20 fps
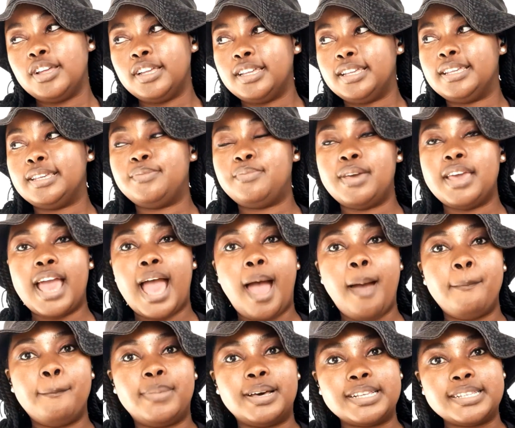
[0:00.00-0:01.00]
ngibe
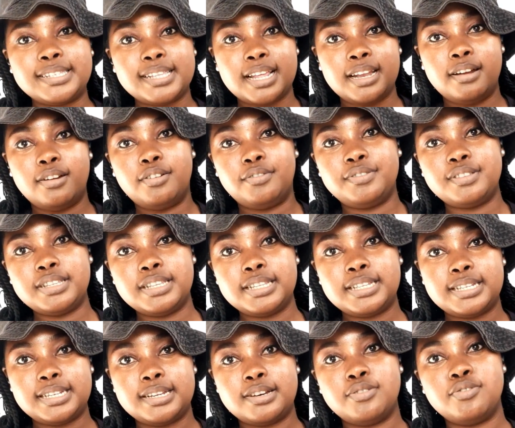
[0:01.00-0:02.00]
ambassador of
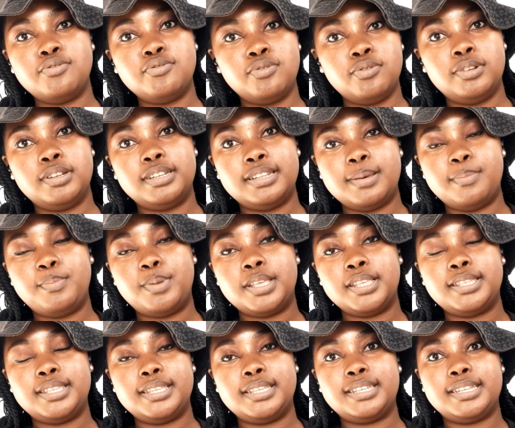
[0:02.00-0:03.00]
sisterhood, the
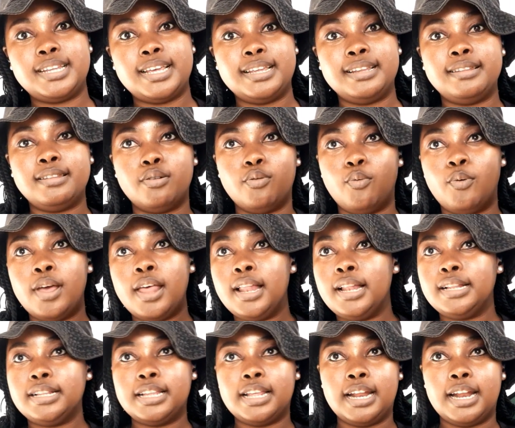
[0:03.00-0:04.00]
best sister in the
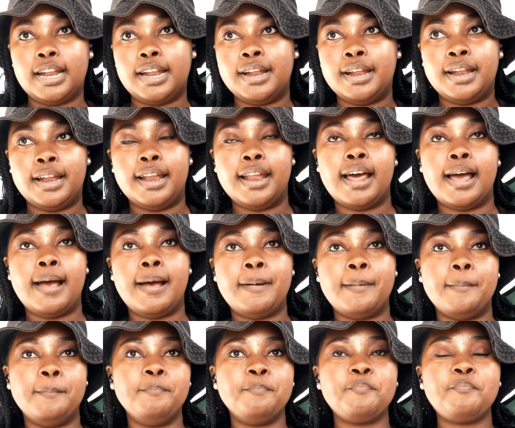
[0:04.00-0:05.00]
world, da, da, da, da, da.